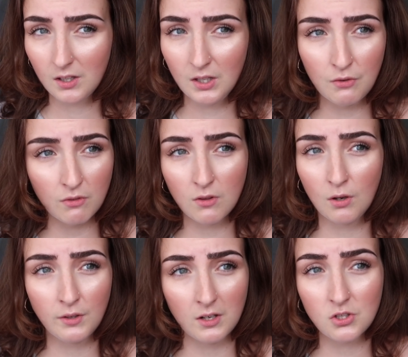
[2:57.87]
even
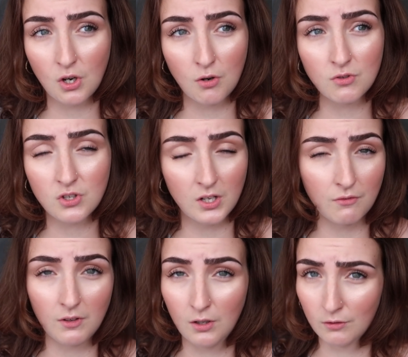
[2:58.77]
though they chose
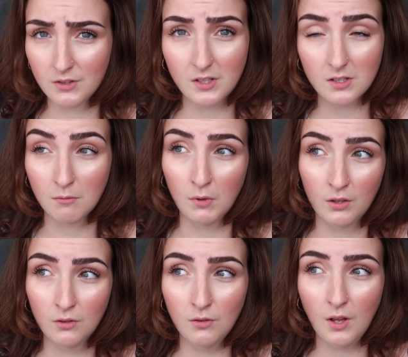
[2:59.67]
Jennifer Lawrence as a
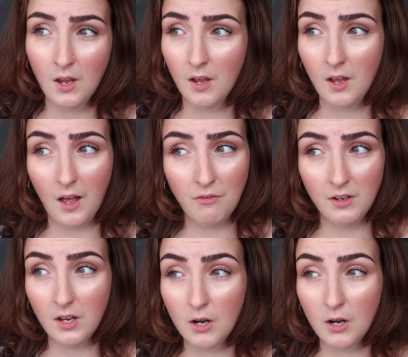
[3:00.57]
model. I think